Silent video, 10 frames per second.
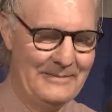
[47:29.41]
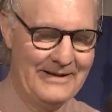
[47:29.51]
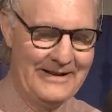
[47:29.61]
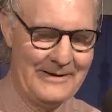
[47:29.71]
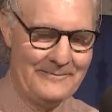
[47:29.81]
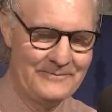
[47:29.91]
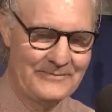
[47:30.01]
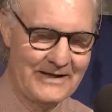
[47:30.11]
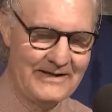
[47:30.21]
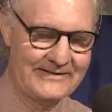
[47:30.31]
But
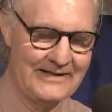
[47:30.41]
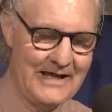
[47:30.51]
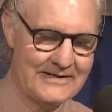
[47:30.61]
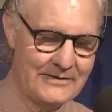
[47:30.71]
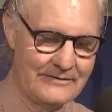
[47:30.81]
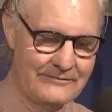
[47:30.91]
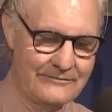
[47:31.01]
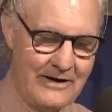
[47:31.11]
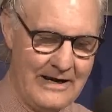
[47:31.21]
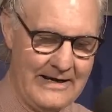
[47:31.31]
it starts on
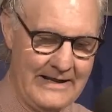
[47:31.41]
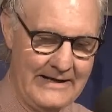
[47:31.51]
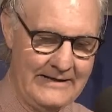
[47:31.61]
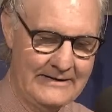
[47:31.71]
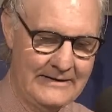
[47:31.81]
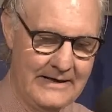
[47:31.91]
Friday